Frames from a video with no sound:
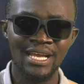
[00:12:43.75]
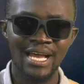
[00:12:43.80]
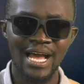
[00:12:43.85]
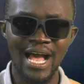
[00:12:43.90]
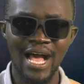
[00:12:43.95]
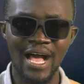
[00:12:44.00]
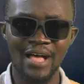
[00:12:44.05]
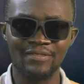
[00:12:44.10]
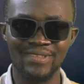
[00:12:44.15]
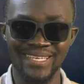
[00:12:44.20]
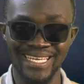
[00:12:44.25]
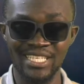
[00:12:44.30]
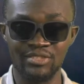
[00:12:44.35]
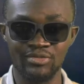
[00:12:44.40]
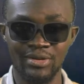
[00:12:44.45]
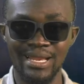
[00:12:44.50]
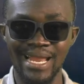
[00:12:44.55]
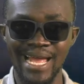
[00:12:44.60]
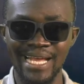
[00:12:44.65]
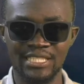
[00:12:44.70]
the
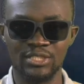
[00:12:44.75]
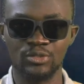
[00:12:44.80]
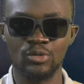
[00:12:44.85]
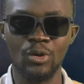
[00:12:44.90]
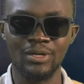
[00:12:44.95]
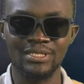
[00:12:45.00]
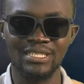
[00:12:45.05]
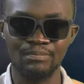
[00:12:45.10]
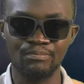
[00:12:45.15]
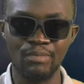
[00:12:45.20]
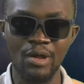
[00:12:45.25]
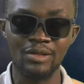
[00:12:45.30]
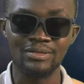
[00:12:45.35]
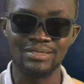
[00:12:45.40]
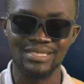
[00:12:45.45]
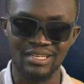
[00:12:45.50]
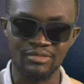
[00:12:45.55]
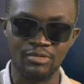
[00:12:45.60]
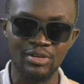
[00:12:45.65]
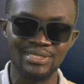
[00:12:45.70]
Israelites talked
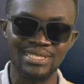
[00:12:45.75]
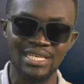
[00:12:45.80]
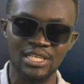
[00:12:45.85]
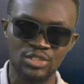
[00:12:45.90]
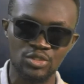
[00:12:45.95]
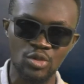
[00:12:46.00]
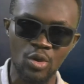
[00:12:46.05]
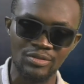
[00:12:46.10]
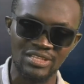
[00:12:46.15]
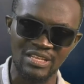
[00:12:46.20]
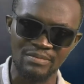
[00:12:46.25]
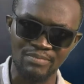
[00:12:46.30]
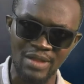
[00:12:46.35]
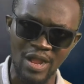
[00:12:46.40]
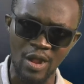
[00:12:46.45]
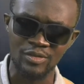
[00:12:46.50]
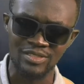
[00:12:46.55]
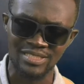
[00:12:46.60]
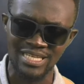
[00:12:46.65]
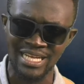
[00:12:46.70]
about, the Christians talked
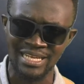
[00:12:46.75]
about,